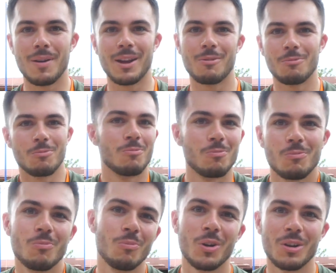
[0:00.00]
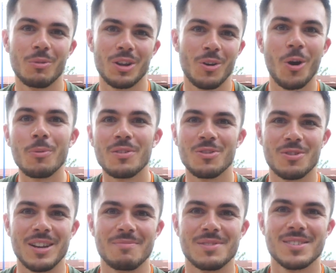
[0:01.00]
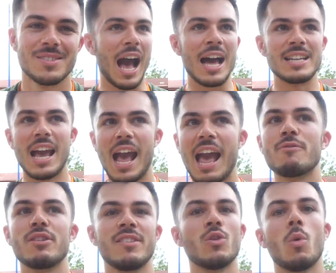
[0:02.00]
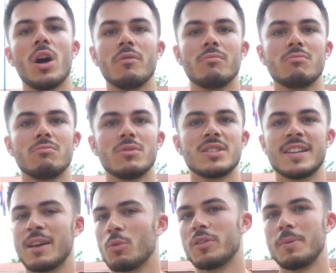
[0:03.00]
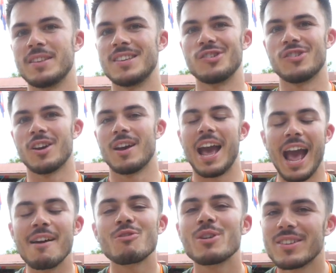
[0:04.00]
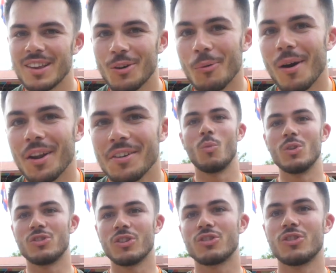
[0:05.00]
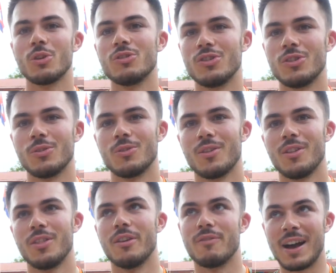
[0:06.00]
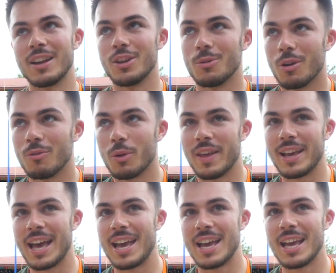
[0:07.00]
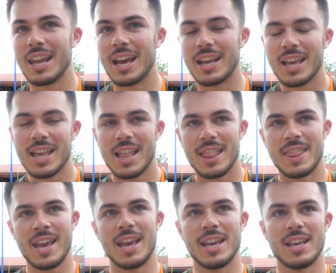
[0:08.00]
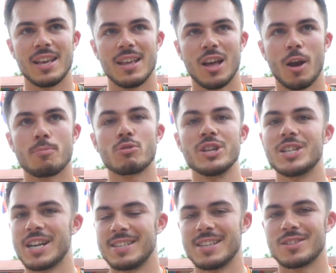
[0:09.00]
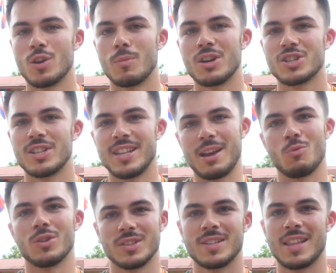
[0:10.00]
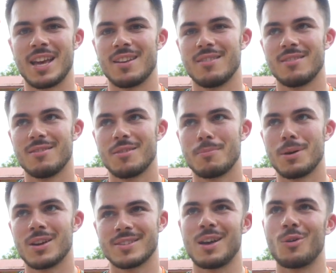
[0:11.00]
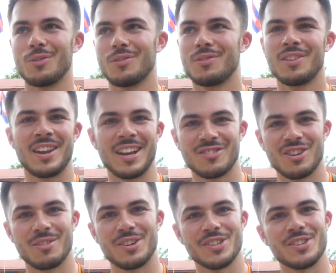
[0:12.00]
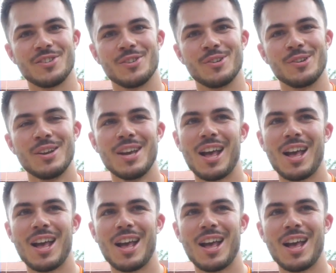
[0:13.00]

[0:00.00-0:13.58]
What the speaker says: Like, what are your hopes and dreams? And every single one said they want to be a teacher. Every single one, which just shows you the value of what they get here. Like, they appreciate it so much and they want to then pass that on to the next generation too.